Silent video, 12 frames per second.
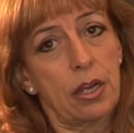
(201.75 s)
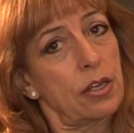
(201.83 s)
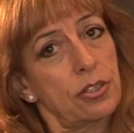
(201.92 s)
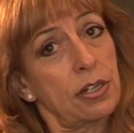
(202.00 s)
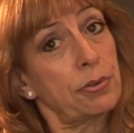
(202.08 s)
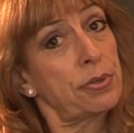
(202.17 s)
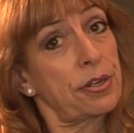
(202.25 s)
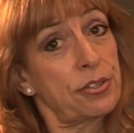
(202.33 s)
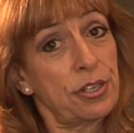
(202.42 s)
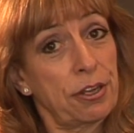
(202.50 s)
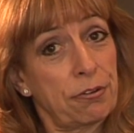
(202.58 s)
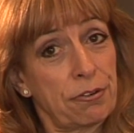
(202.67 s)
And certainly when I
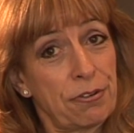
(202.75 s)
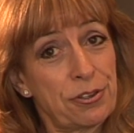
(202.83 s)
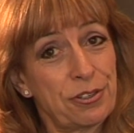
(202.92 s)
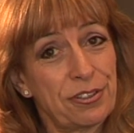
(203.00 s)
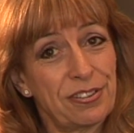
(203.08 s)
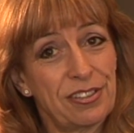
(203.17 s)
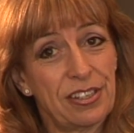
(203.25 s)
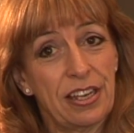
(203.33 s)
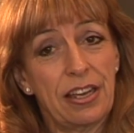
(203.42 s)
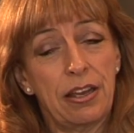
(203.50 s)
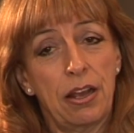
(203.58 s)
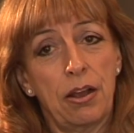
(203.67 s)
was thinker in residence,
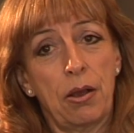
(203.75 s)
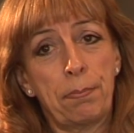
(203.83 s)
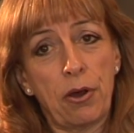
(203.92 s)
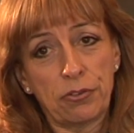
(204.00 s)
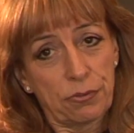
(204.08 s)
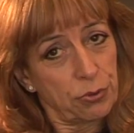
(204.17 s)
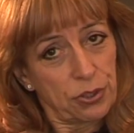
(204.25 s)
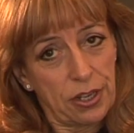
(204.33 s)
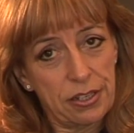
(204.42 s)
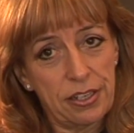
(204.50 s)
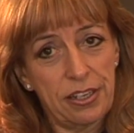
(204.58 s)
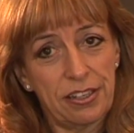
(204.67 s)
part of what
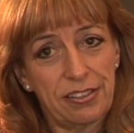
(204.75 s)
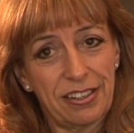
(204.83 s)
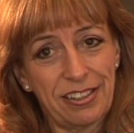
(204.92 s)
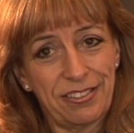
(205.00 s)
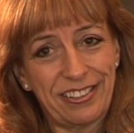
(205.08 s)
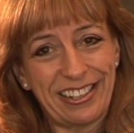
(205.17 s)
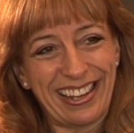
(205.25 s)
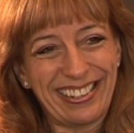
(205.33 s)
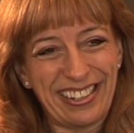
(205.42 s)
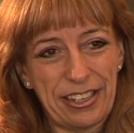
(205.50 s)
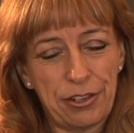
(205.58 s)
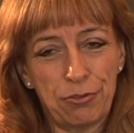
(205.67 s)
I didn't think I had
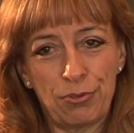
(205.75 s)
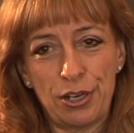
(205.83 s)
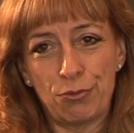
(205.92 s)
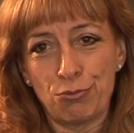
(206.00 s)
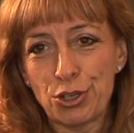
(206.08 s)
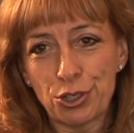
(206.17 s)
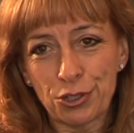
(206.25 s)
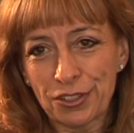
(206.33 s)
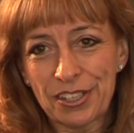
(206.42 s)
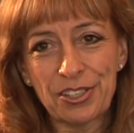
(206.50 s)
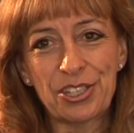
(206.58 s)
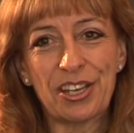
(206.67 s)
any really
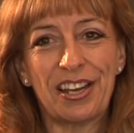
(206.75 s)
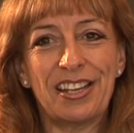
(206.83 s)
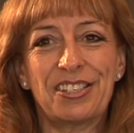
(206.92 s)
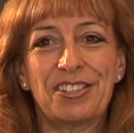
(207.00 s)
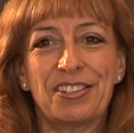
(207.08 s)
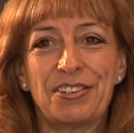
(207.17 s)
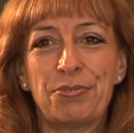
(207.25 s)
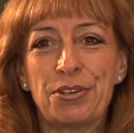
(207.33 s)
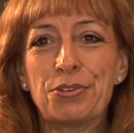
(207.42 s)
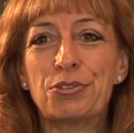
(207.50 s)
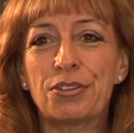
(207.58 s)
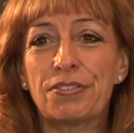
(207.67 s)
original insights that no one
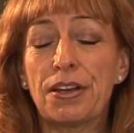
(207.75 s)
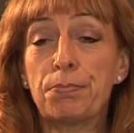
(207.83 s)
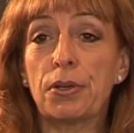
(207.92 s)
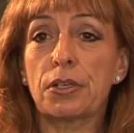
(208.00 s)
else could have had,